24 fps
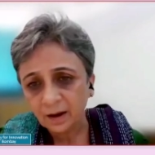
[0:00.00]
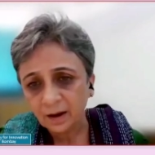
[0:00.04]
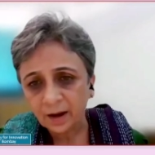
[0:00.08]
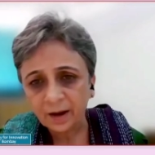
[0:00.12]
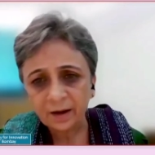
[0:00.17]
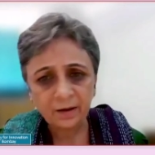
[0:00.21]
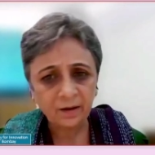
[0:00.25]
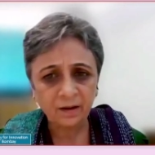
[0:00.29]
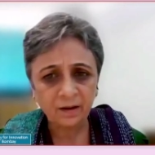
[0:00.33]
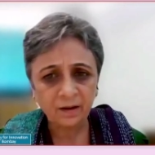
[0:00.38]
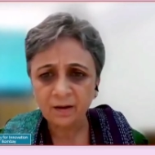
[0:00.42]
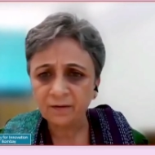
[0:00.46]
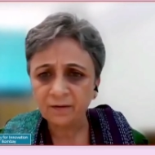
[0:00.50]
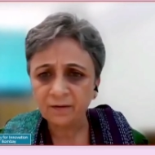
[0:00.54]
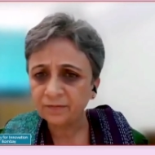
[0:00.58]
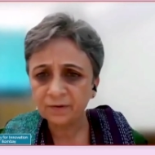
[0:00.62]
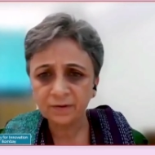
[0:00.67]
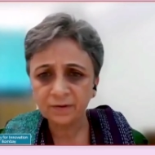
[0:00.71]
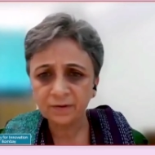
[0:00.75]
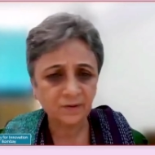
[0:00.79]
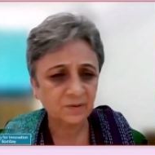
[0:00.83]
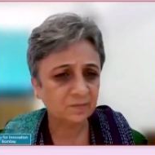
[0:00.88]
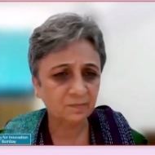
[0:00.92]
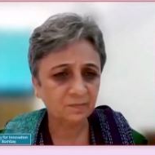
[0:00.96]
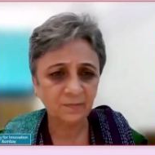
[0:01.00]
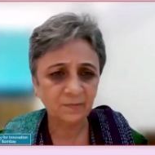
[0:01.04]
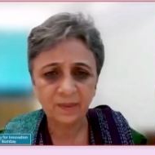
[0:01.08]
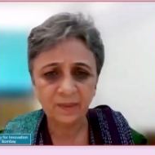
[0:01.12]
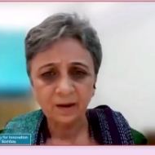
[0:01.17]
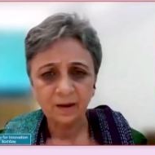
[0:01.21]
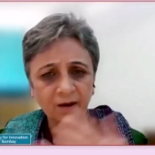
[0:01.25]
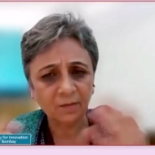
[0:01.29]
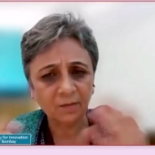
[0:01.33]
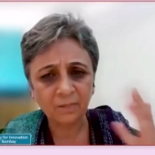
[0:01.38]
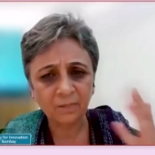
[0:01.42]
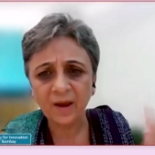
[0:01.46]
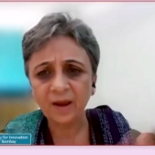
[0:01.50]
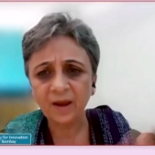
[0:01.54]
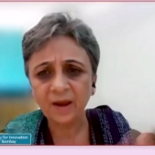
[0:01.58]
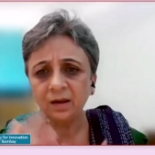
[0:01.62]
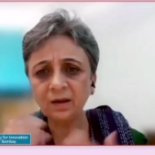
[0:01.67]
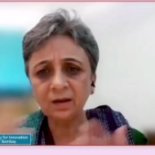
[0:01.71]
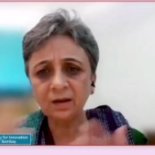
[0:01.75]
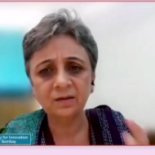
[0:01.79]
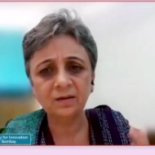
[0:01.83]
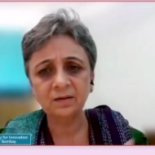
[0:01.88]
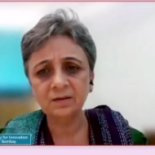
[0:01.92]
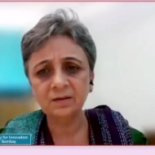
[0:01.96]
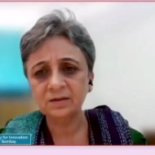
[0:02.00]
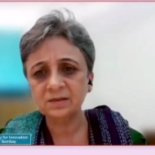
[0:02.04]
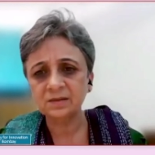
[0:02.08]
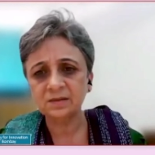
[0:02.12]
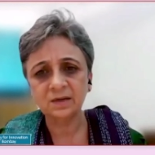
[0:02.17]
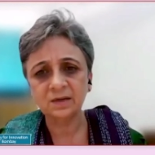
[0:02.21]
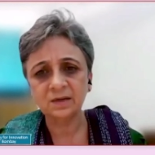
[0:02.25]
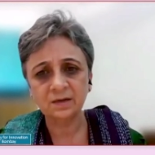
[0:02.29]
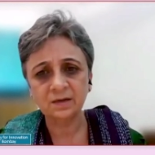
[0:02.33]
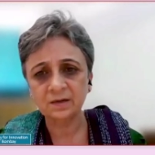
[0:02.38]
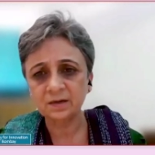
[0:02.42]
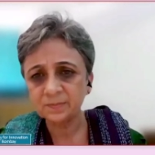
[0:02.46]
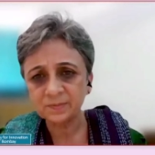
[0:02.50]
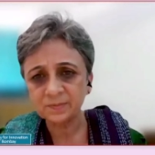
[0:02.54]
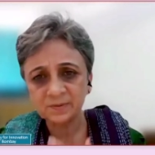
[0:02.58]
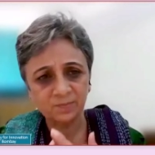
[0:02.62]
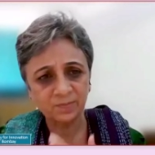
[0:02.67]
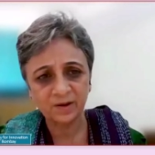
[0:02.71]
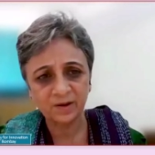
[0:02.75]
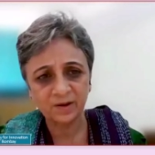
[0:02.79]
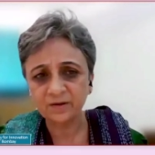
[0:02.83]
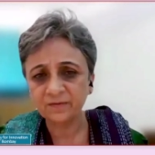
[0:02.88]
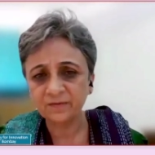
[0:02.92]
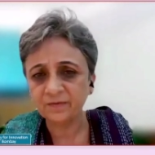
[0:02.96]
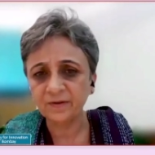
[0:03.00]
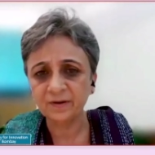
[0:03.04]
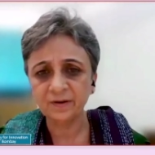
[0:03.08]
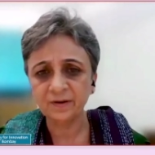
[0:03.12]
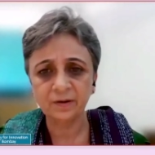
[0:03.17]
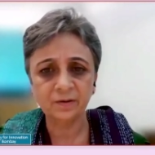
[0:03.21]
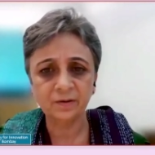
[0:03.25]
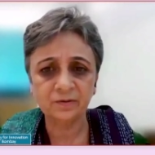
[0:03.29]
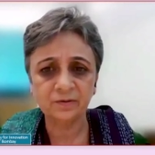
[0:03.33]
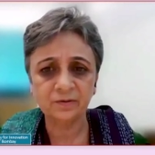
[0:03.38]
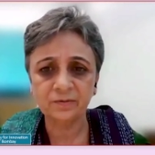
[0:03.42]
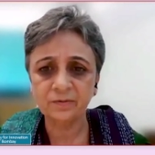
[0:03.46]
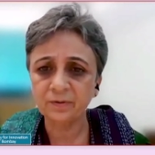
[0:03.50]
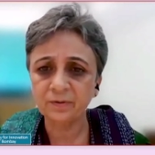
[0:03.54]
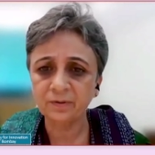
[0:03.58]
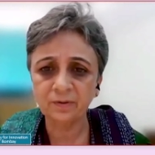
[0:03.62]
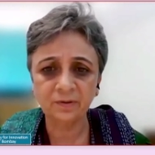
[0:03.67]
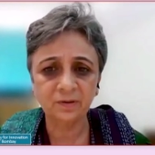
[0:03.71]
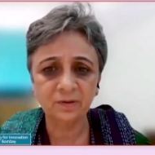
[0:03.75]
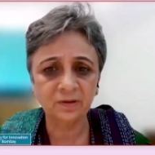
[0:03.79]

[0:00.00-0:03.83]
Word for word: and of course, there are many other startups peripheral to